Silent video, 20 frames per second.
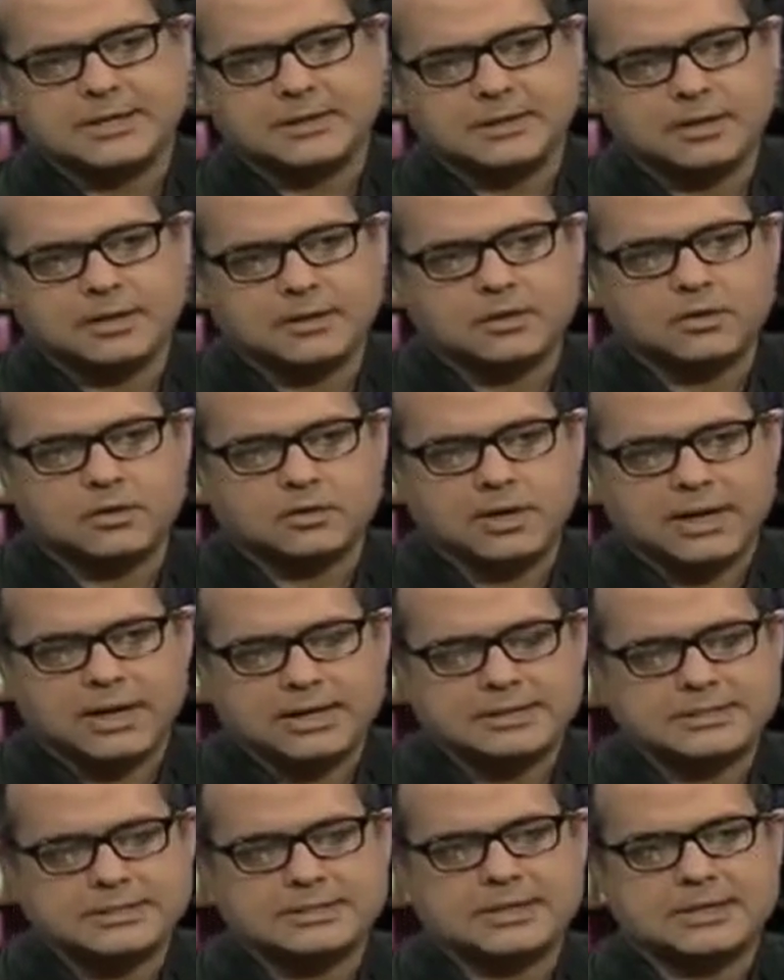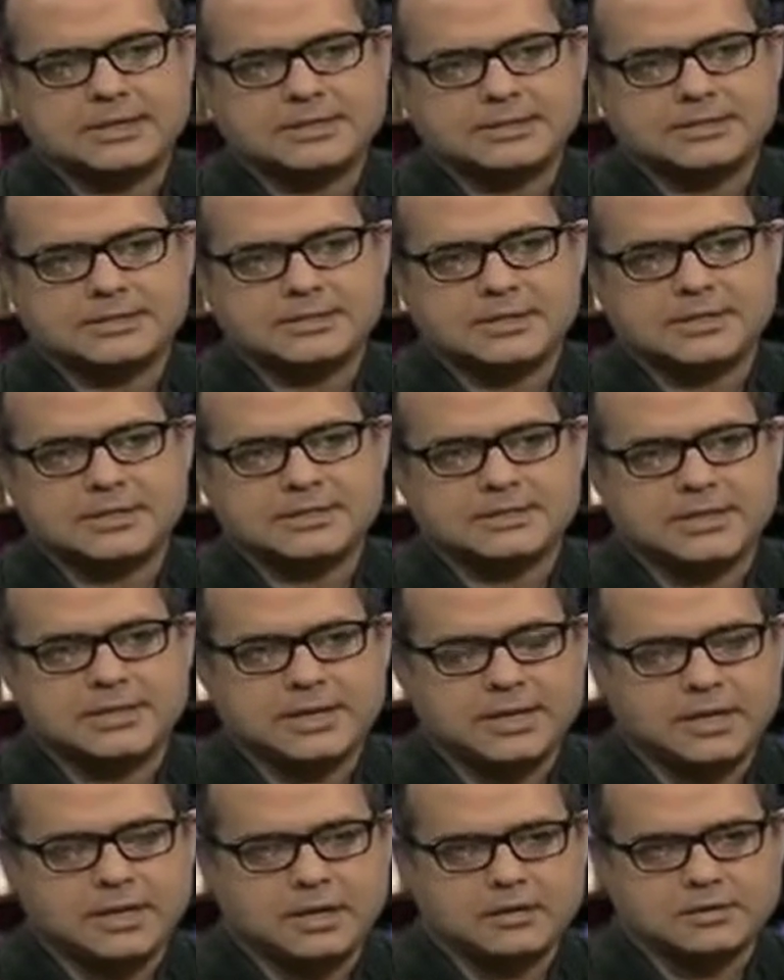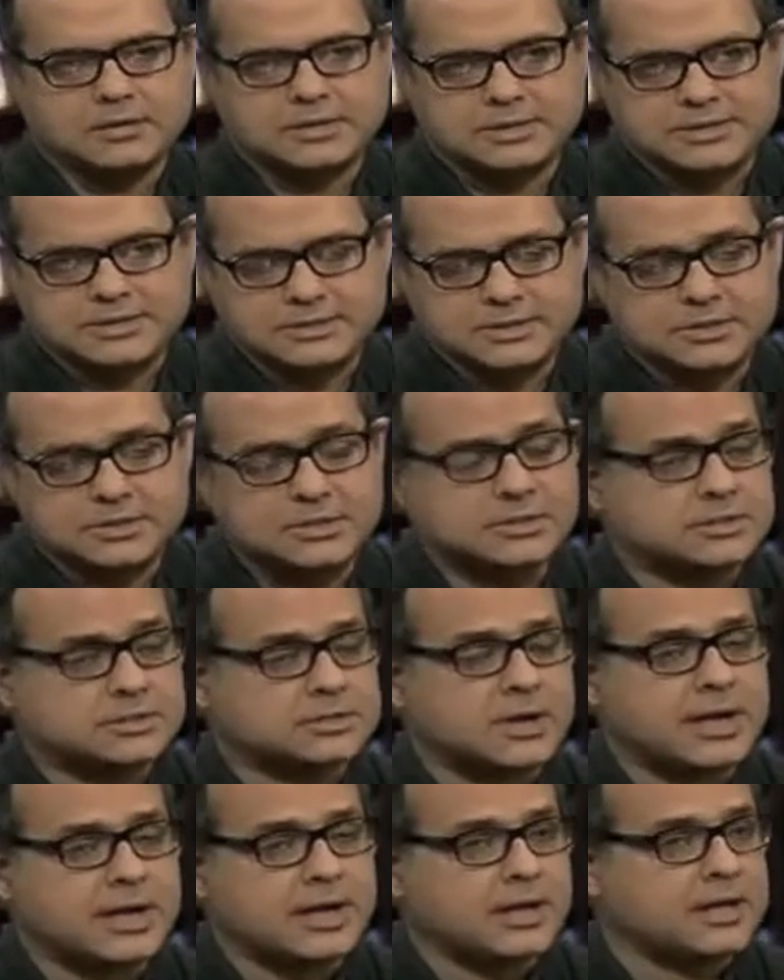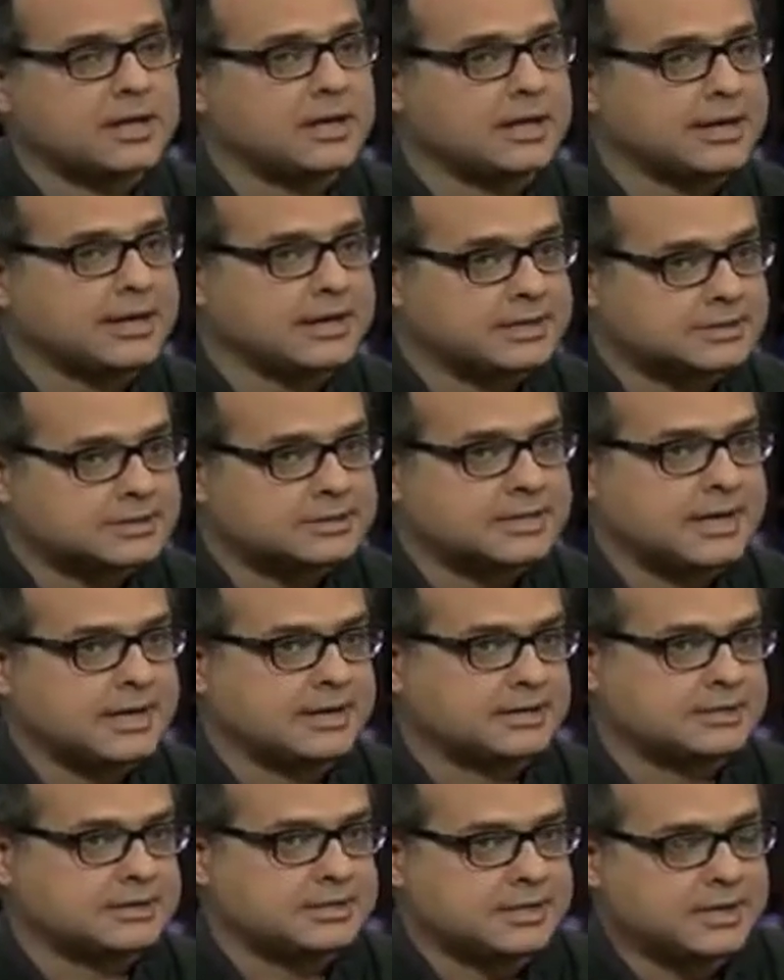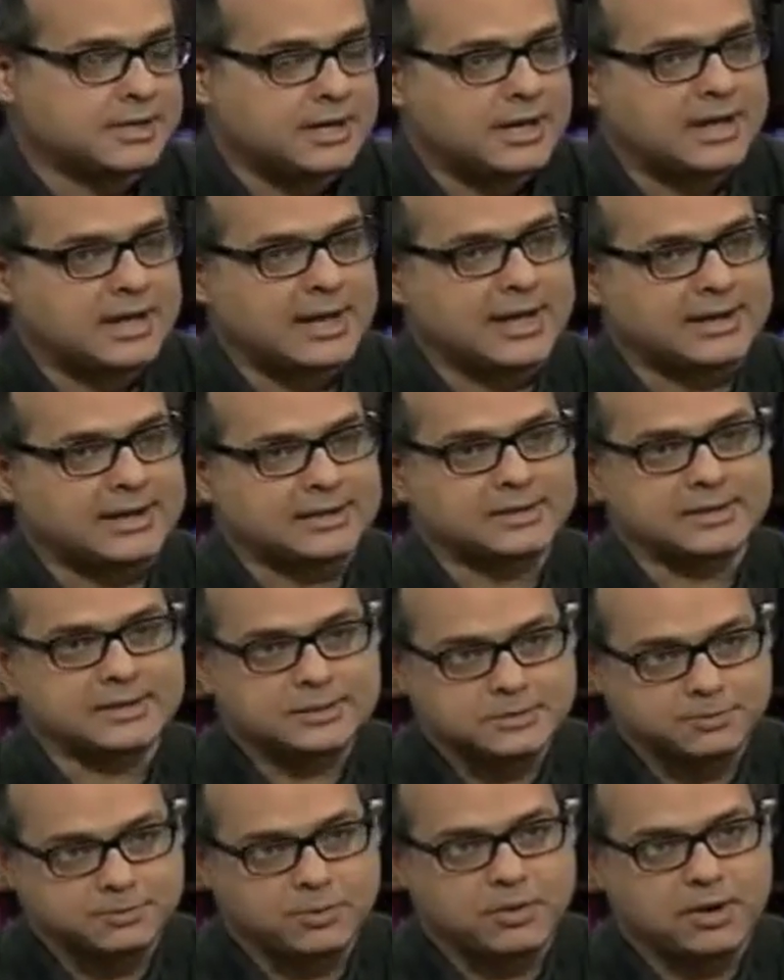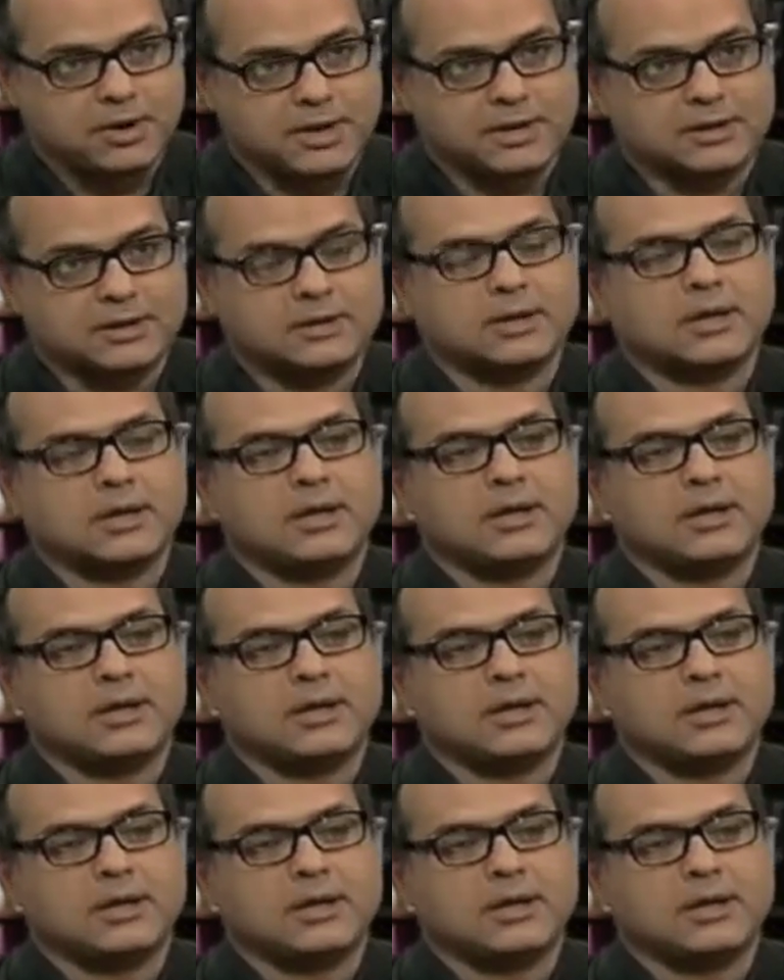that the United States is thinking of striking inside Syria at this point.